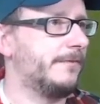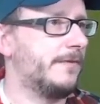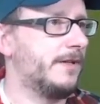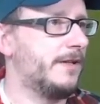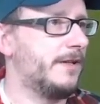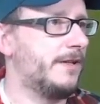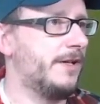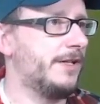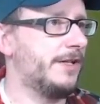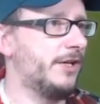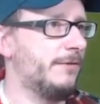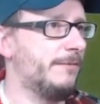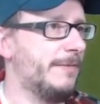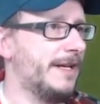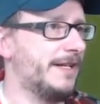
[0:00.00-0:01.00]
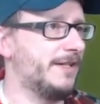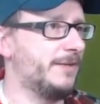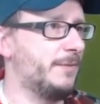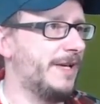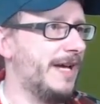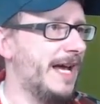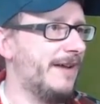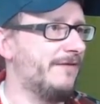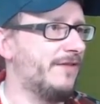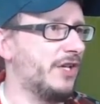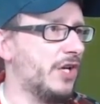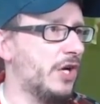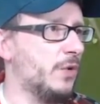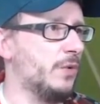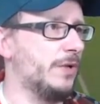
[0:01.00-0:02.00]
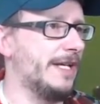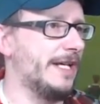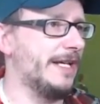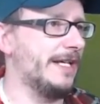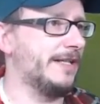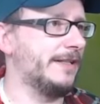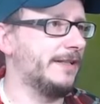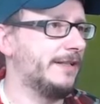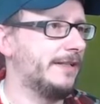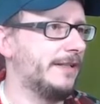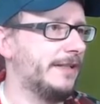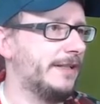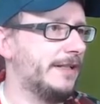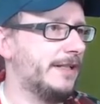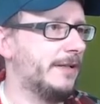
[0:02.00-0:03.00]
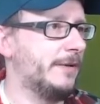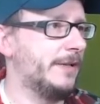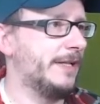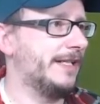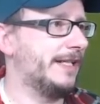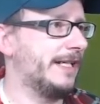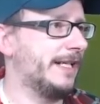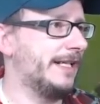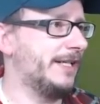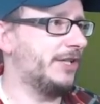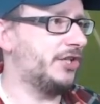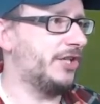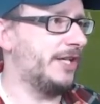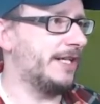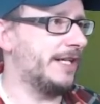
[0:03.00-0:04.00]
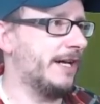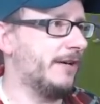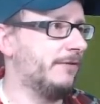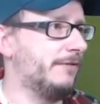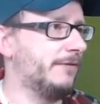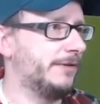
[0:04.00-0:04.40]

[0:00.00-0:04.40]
thirty odd minutes. We have the goal lead. Need the clean sheet now.